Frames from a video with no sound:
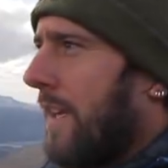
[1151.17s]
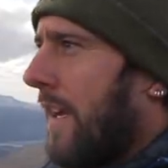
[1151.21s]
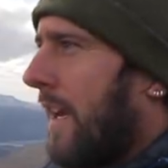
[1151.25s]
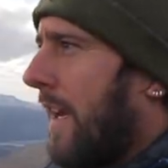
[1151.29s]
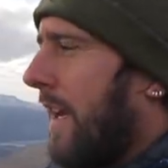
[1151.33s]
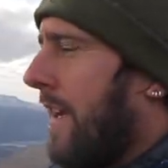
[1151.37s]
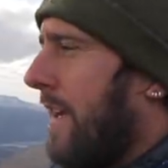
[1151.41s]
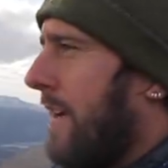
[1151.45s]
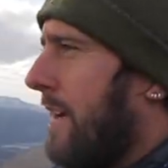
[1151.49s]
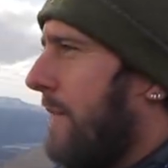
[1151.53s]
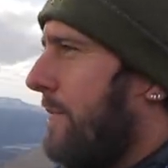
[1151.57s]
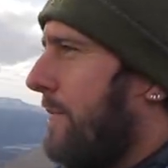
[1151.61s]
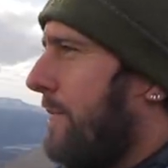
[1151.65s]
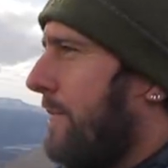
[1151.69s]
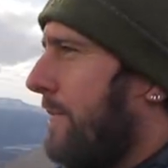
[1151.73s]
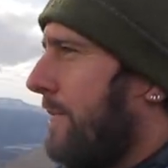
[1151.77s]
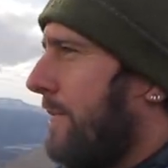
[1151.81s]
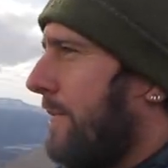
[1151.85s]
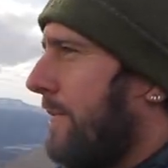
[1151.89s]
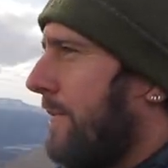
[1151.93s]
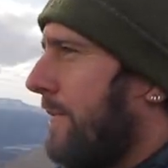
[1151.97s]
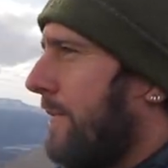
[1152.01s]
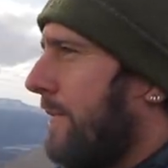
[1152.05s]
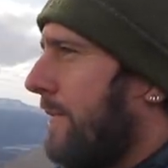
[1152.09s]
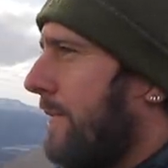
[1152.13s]

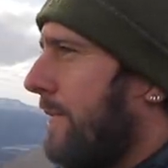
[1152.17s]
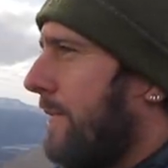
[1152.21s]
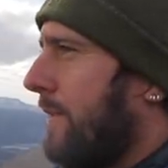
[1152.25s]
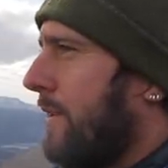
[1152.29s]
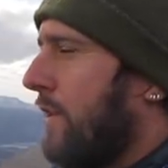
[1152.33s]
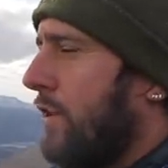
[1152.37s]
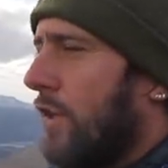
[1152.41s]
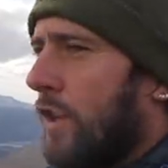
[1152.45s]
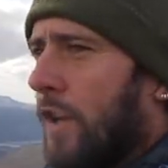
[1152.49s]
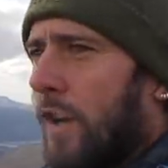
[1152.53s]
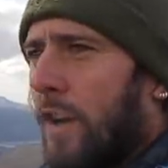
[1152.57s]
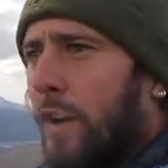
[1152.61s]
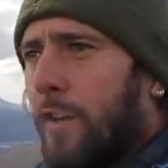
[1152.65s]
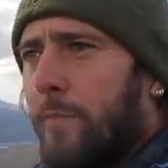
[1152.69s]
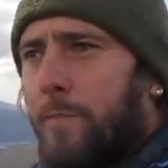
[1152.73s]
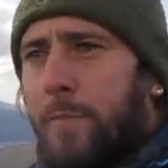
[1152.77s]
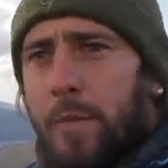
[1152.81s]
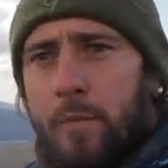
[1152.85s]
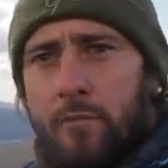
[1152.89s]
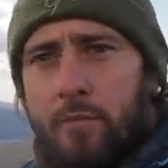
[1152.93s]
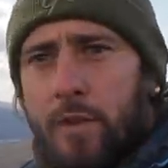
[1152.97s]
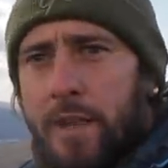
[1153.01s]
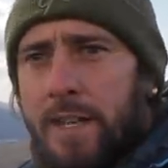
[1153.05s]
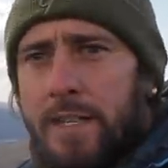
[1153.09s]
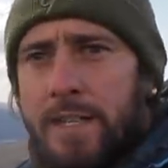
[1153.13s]
You know, I've
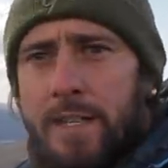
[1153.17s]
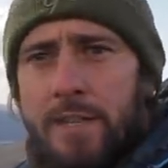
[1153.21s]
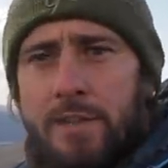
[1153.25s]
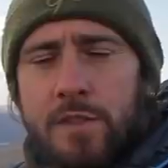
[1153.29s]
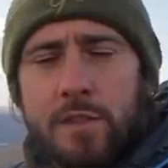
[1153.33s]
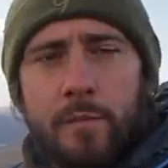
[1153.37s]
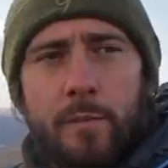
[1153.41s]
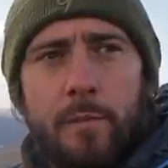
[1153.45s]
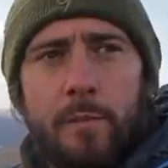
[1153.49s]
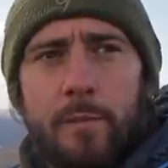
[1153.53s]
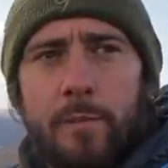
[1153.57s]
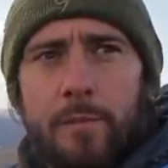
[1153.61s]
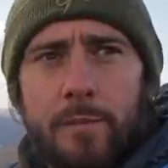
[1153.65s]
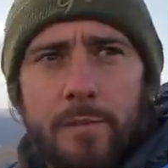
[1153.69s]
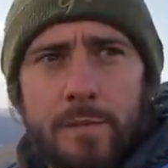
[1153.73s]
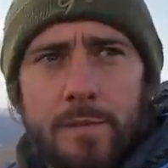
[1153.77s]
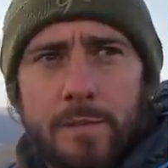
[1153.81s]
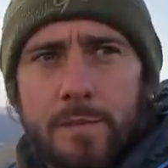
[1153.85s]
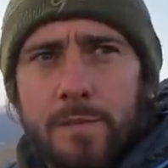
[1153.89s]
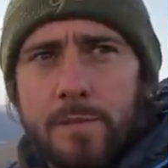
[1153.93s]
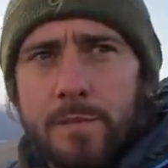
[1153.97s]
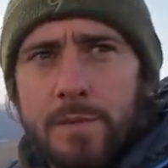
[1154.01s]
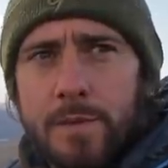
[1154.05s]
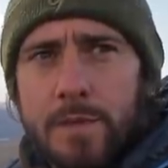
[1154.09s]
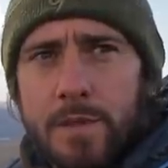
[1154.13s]
been reading
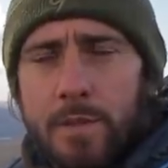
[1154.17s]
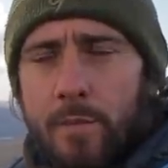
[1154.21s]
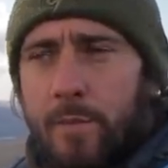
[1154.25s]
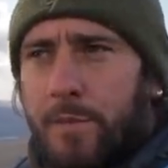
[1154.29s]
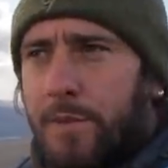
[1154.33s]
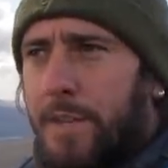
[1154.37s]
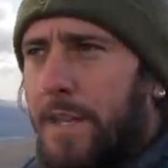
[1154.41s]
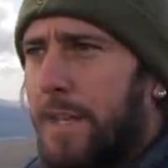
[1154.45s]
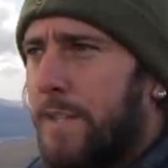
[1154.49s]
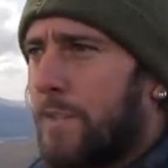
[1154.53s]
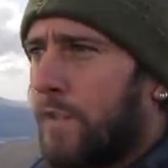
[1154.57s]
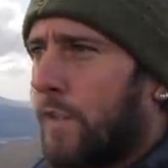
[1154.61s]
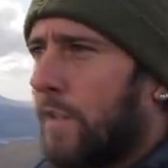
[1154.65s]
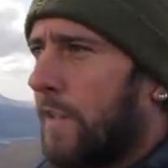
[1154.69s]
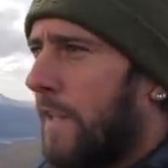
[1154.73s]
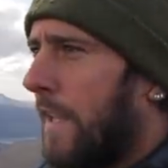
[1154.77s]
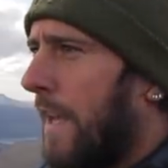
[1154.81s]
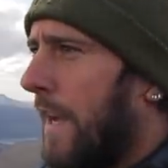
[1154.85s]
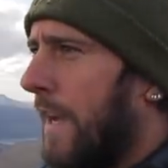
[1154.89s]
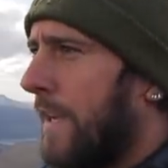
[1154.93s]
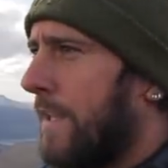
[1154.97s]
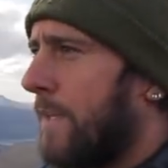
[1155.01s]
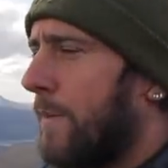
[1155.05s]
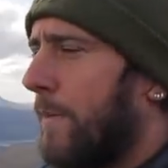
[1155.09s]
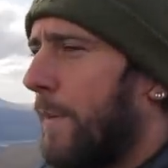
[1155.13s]
some things
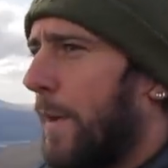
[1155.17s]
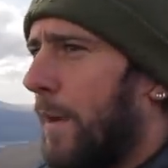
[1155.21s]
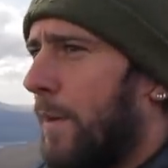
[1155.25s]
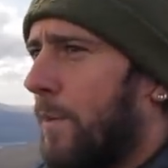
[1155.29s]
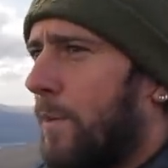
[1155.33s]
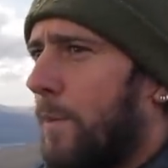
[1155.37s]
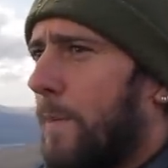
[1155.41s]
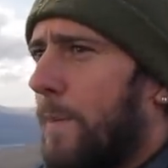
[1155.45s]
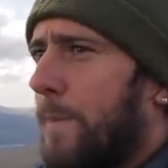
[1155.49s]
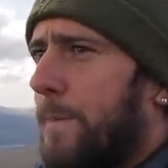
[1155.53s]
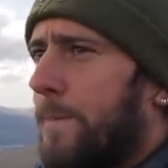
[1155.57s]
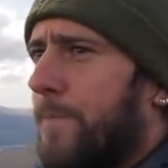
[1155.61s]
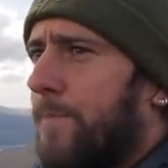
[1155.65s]
online about